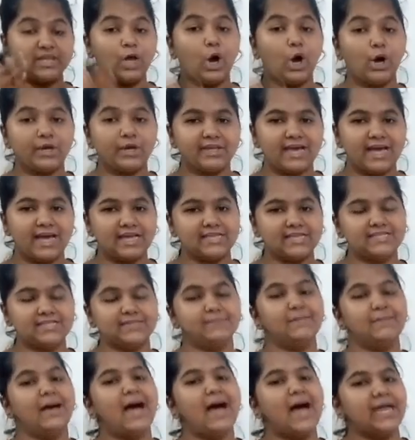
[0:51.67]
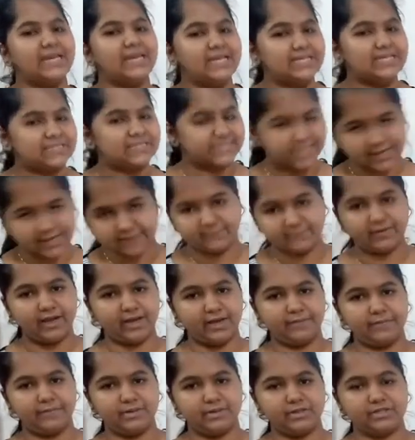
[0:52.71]
organism and its
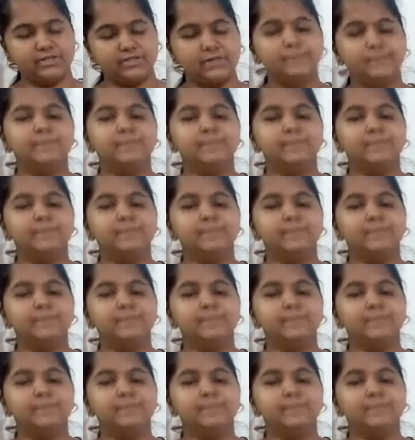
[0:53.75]
environment.